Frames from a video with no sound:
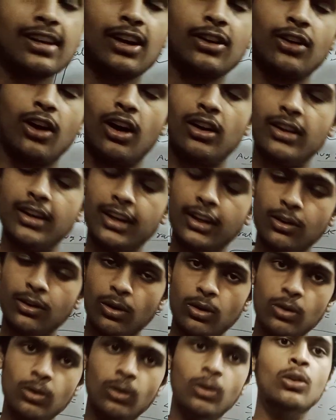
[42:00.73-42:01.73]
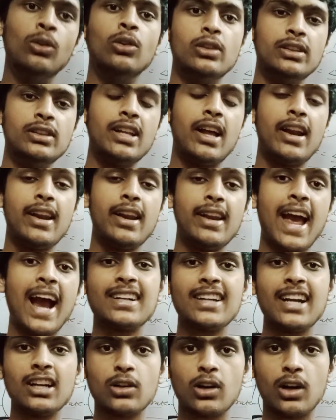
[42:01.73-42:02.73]
I already told you, the
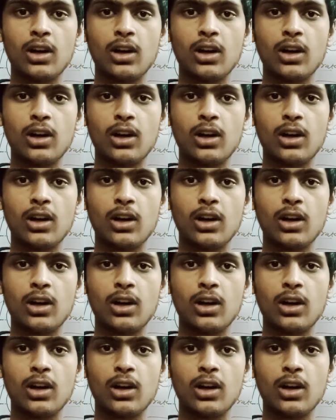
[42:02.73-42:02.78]
reactant